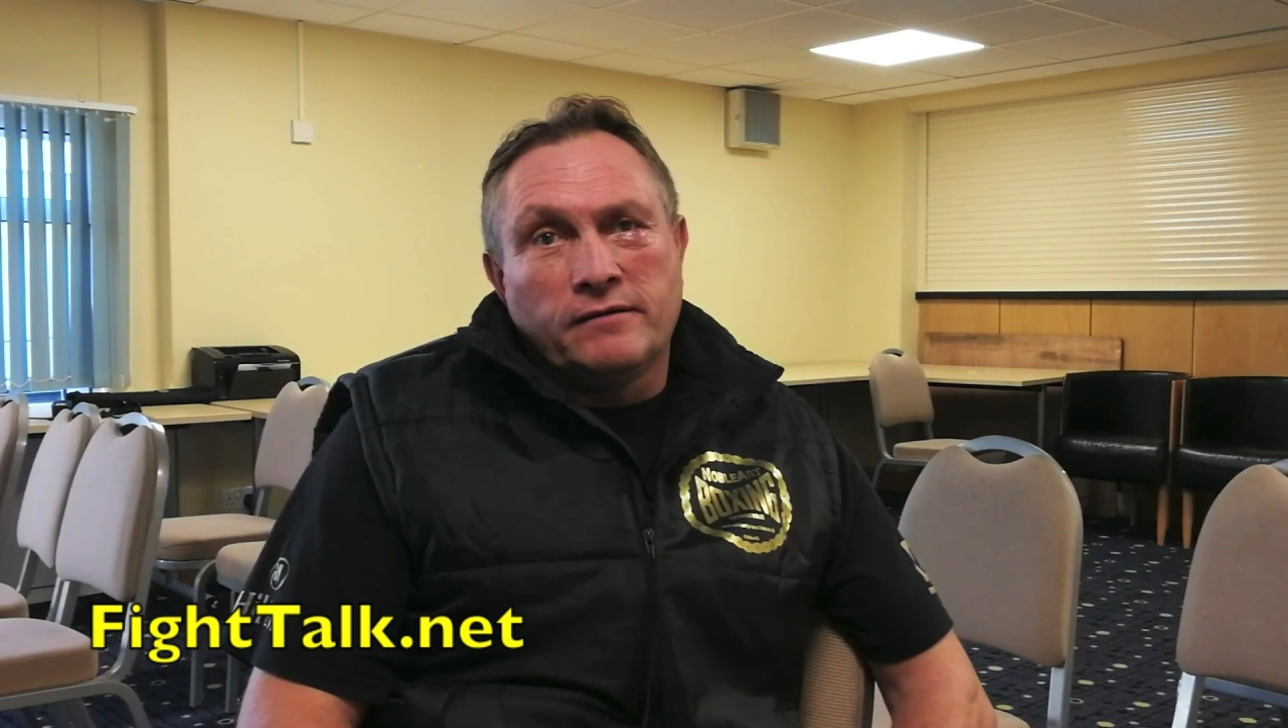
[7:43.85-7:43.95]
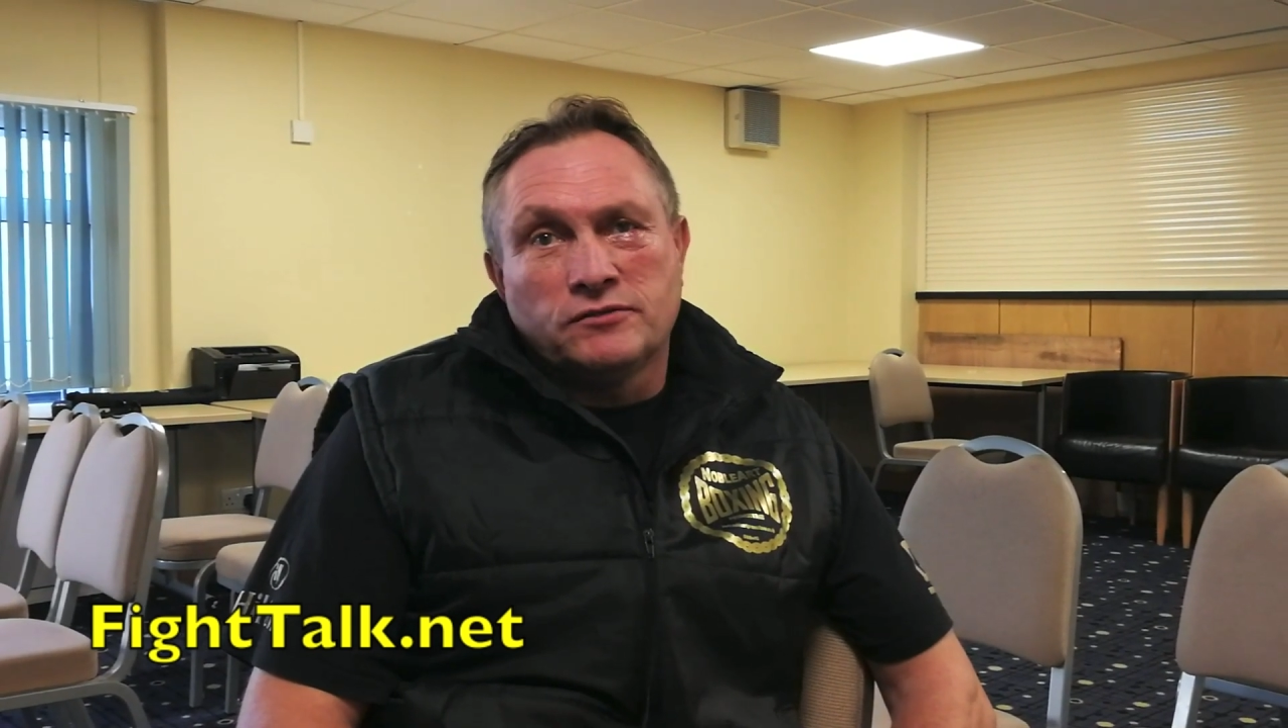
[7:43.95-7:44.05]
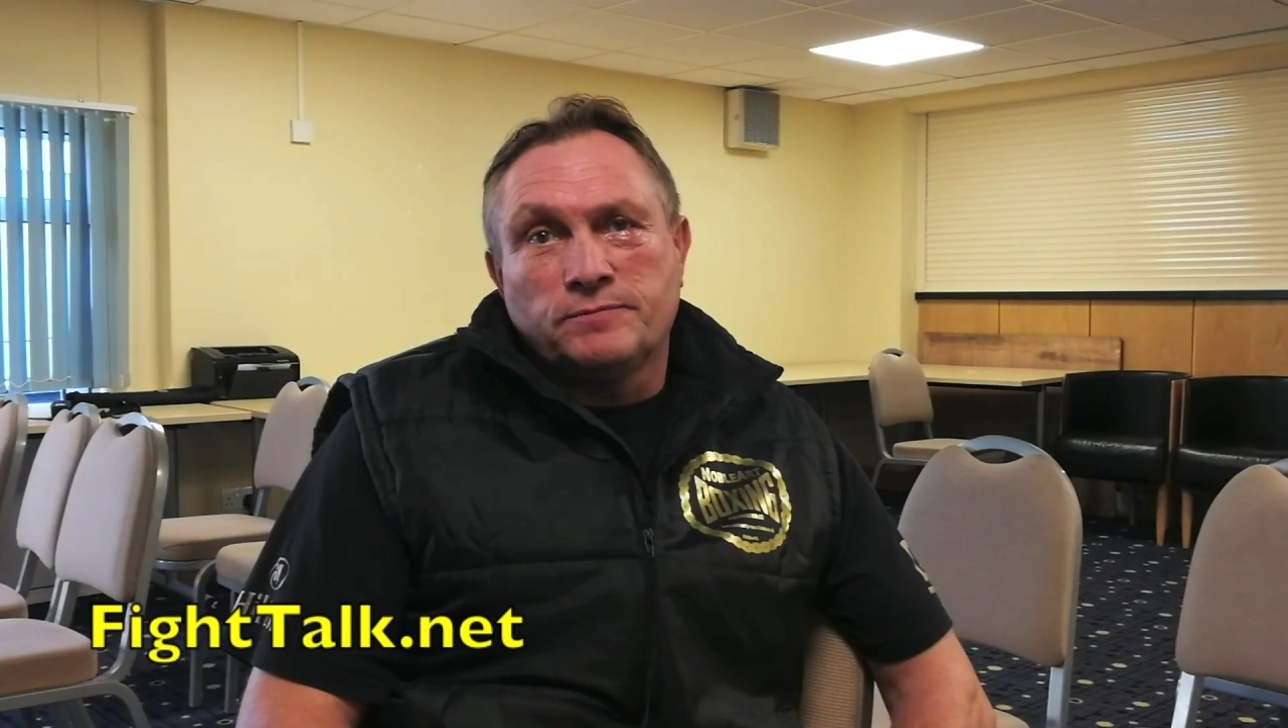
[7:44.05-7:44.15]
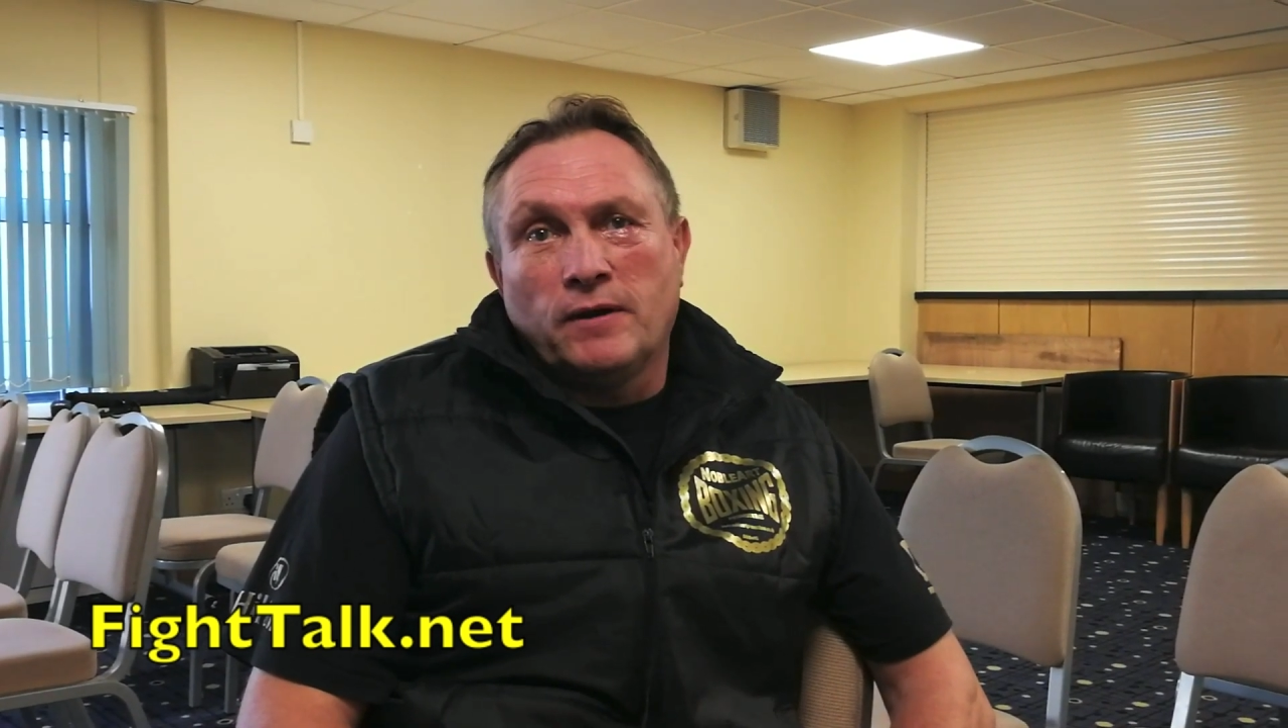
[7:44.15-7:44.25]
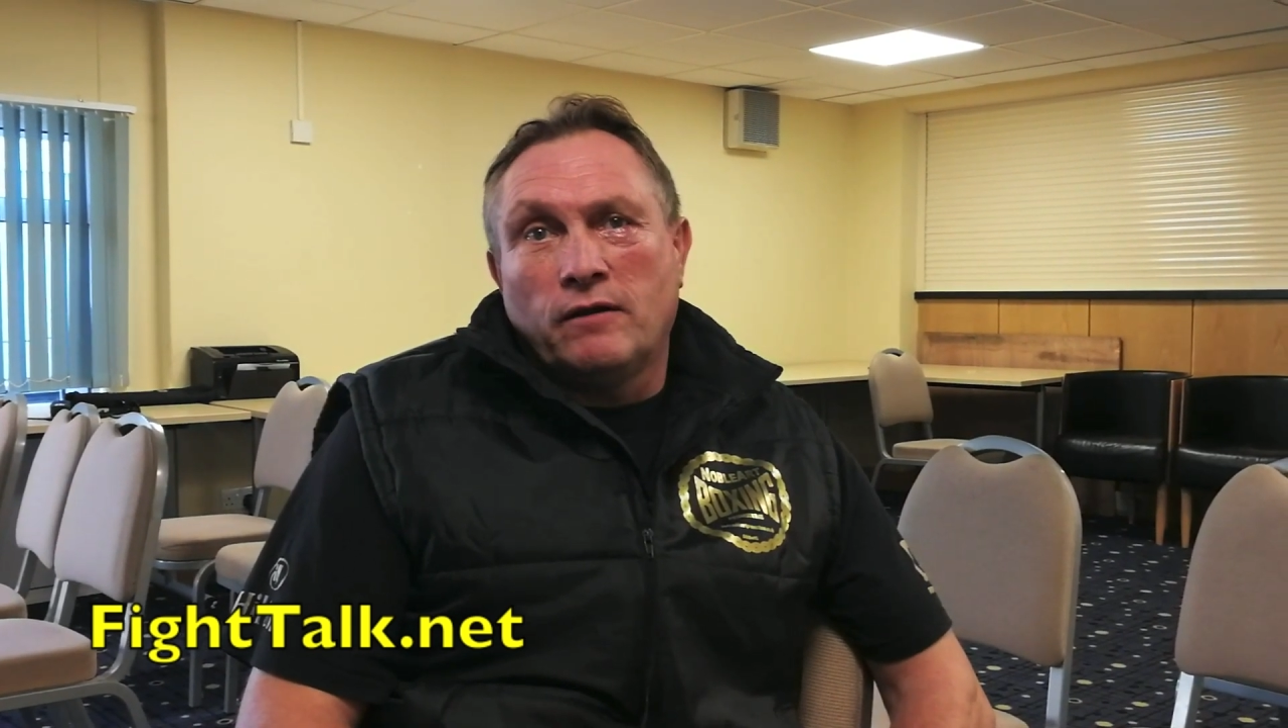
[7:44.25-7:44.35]

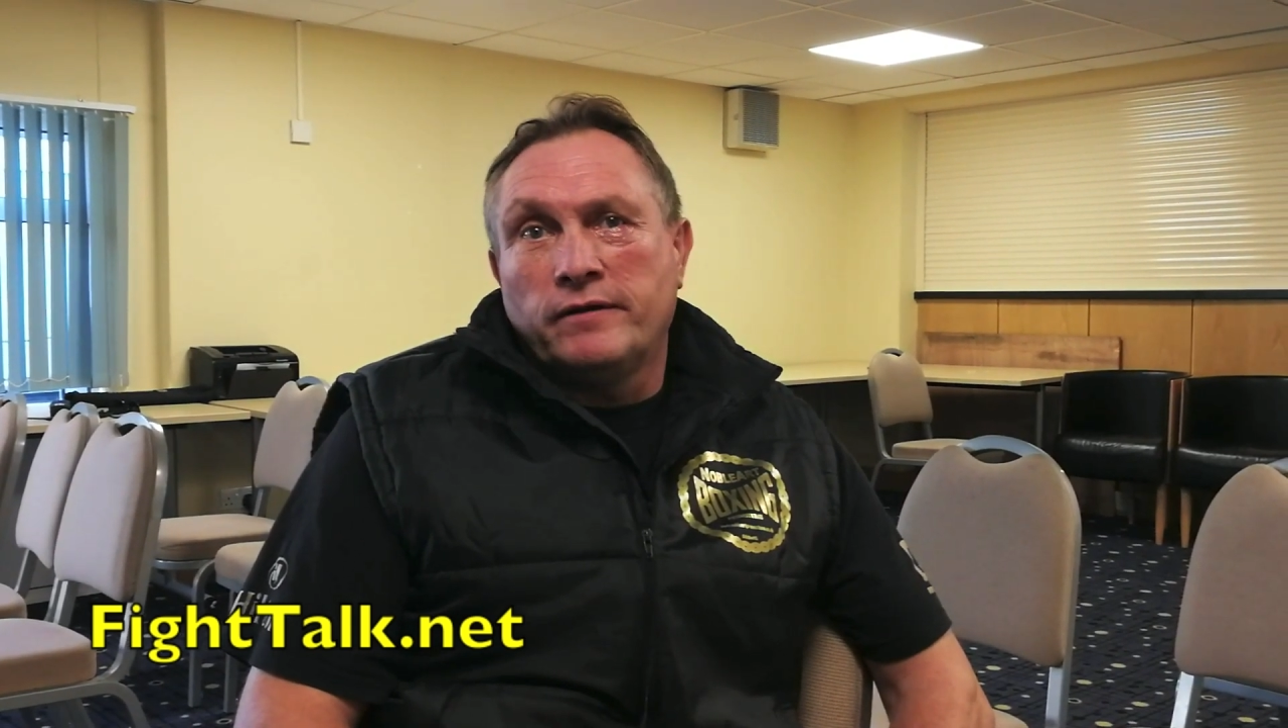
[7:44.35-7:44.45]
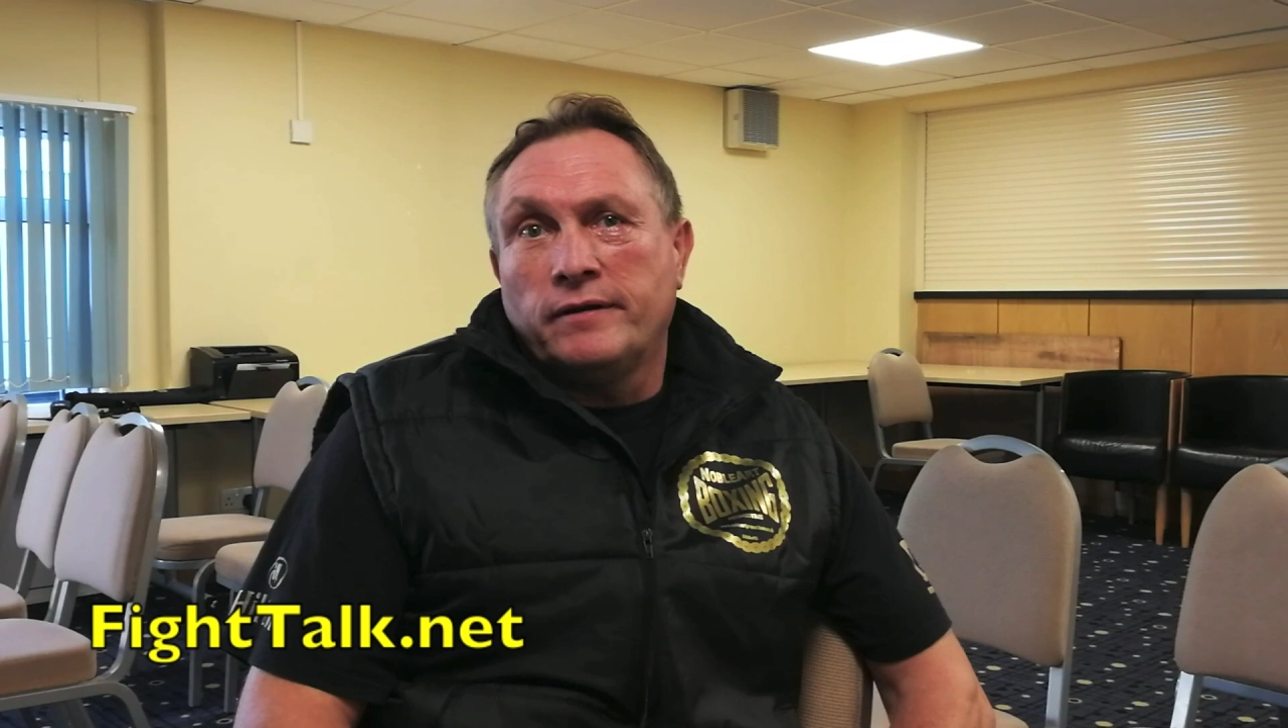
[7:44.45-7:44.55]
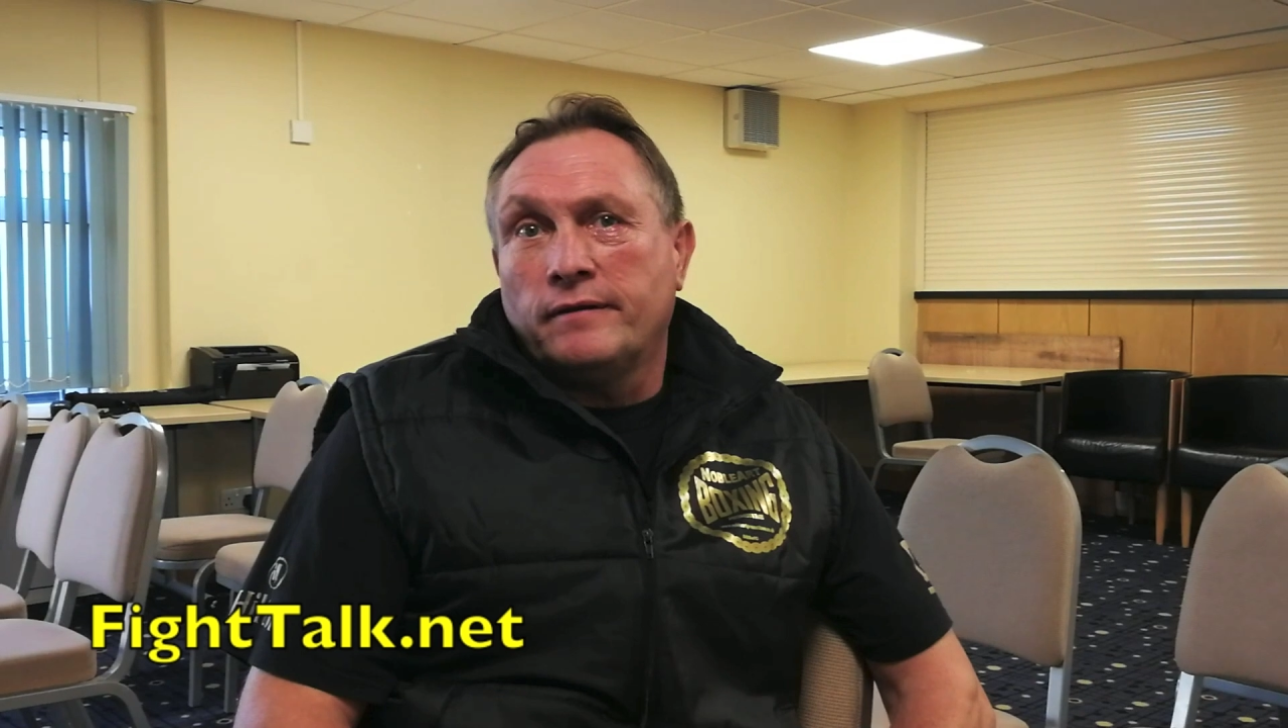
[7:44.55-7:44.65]
sparring.